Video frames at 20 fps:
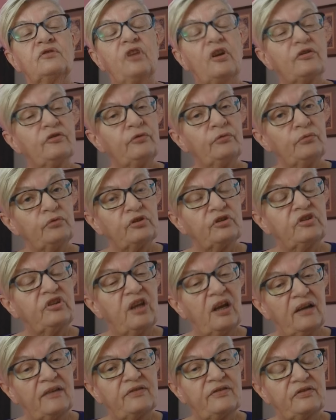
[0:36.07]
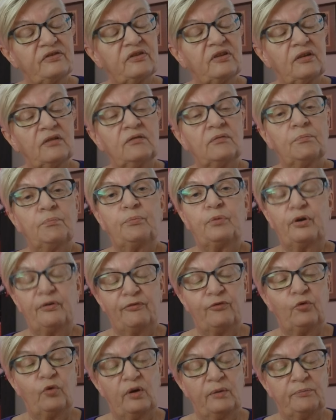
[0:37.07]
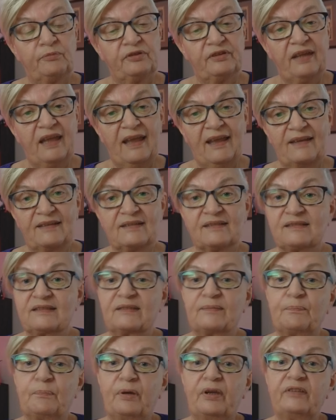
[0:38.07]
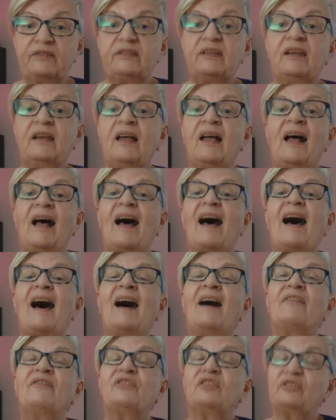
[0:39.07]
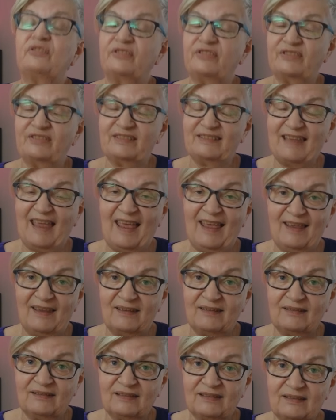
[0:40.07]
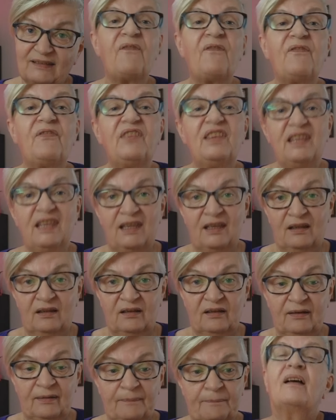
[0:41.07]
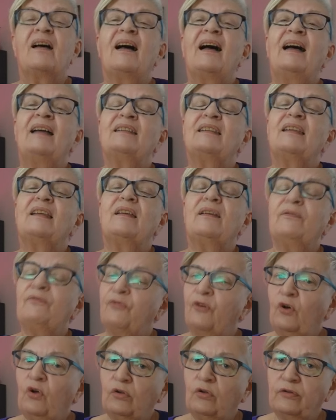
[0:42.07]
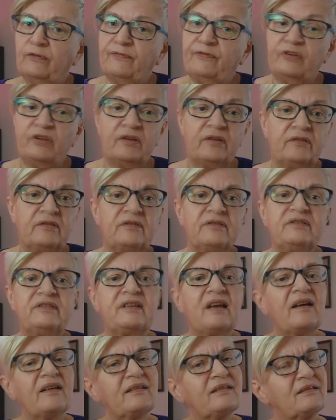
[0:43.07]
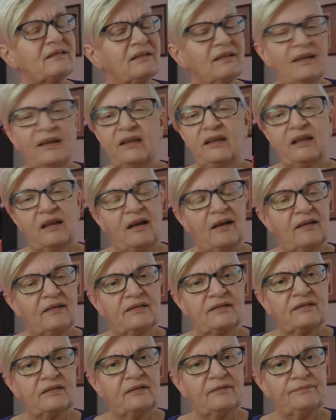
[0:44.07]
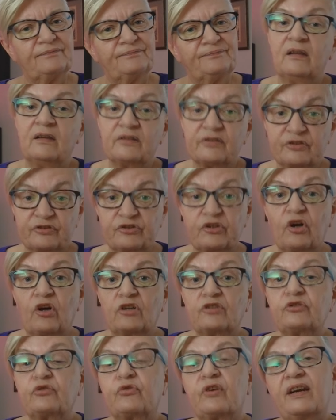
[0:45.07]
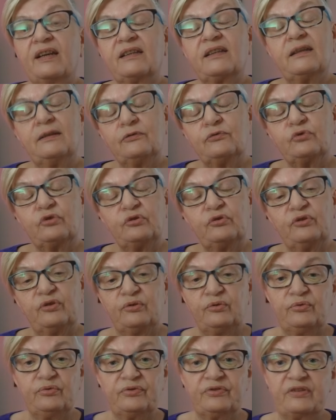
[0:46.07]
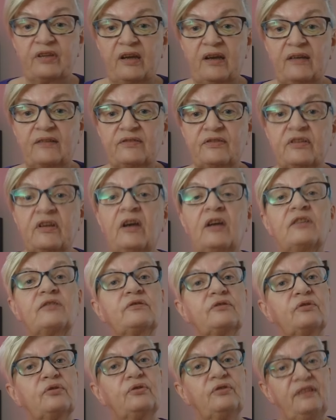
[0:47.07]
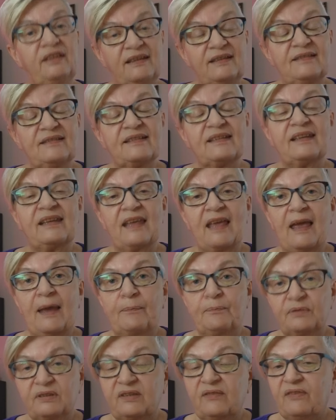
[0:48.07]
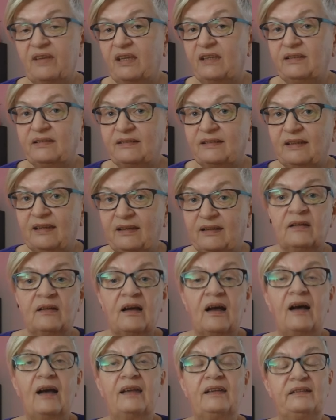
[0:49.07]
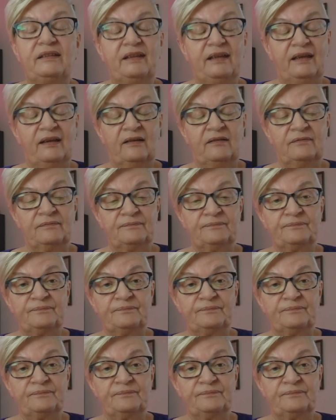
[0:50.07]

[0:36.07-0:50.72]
don't just perform tasks, but understand, feel, and evolve just like us. Star Trek introduced us to this captivating idea